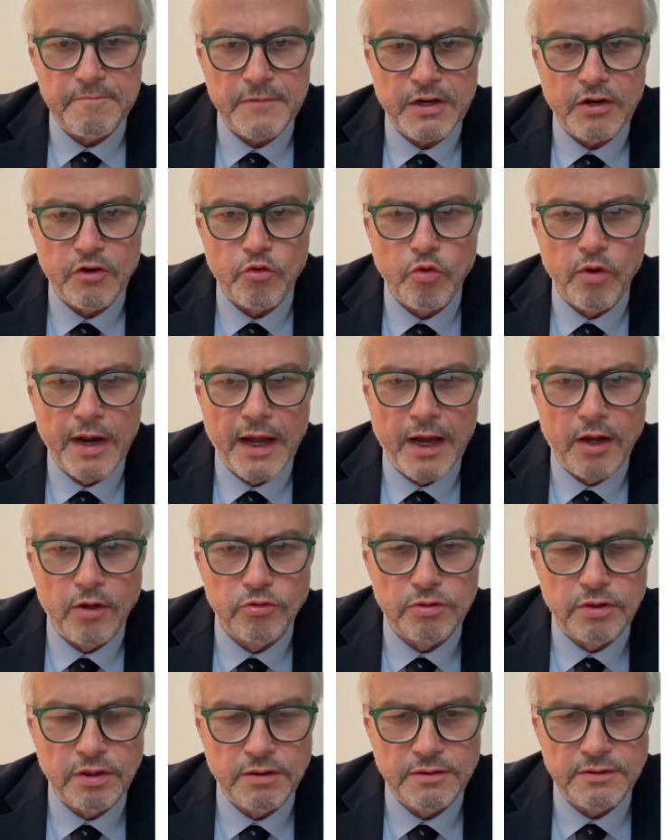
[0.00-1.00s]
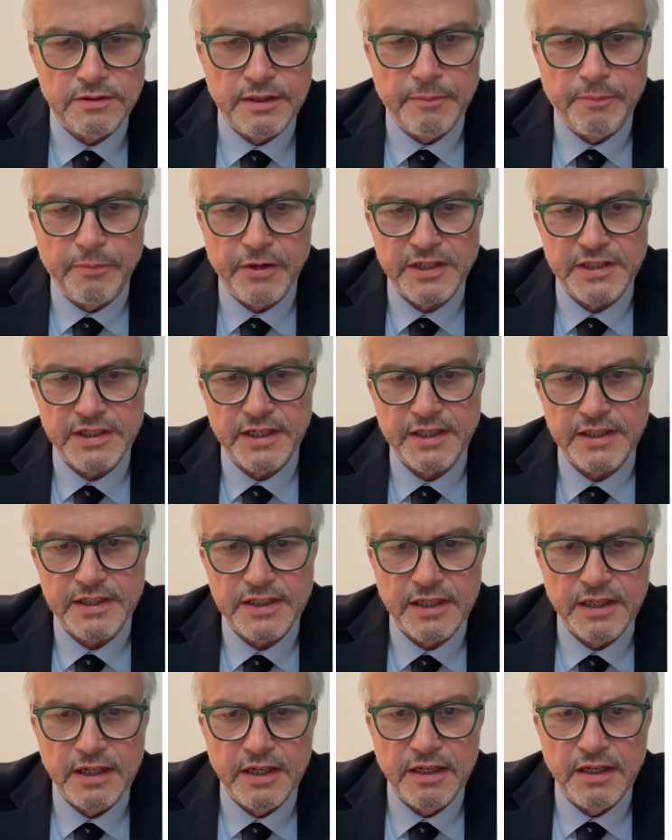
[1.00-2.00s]
rule out the presence
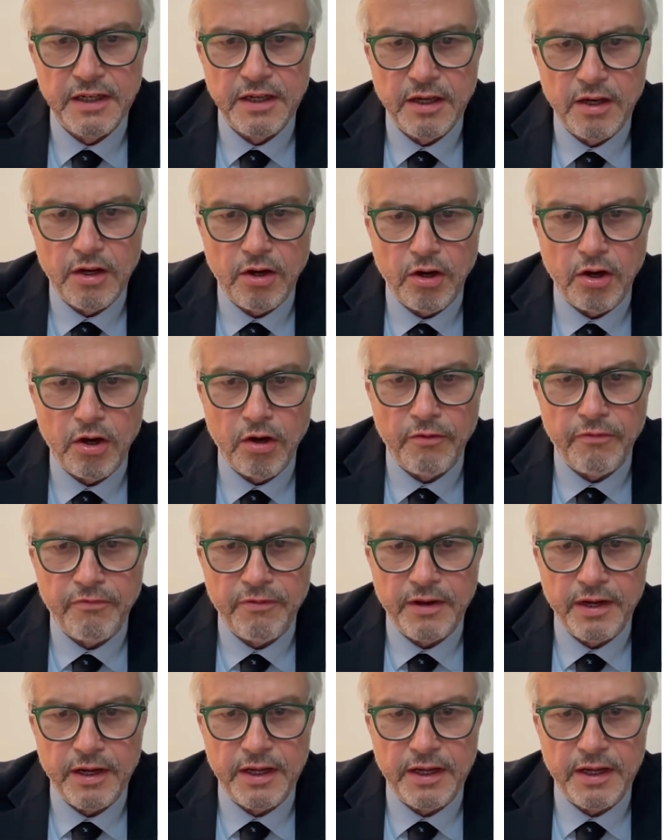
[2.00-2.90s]
of